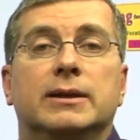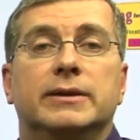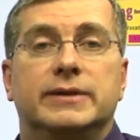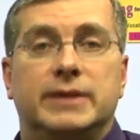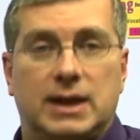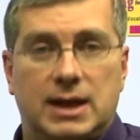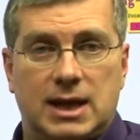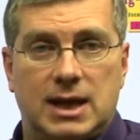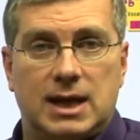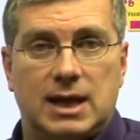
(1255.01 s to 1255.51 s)

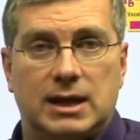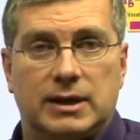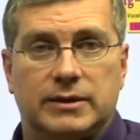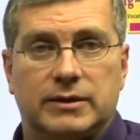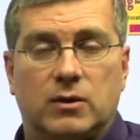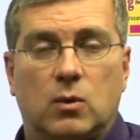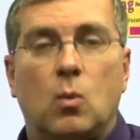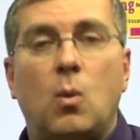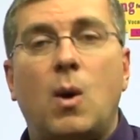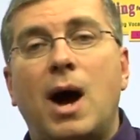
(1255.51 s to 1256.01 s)
to
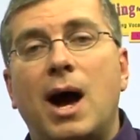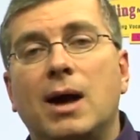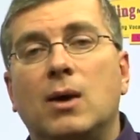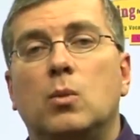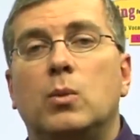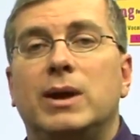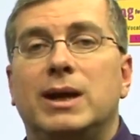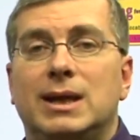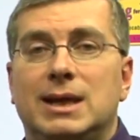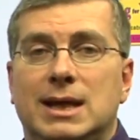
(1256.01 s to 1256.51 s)
eat, why
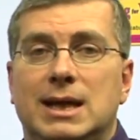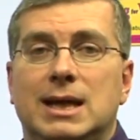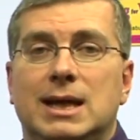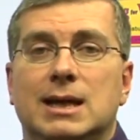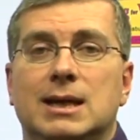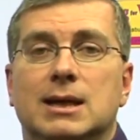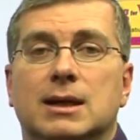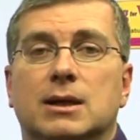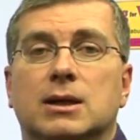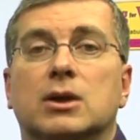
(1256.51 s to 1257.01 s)
we
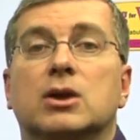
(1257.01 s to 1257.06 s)
need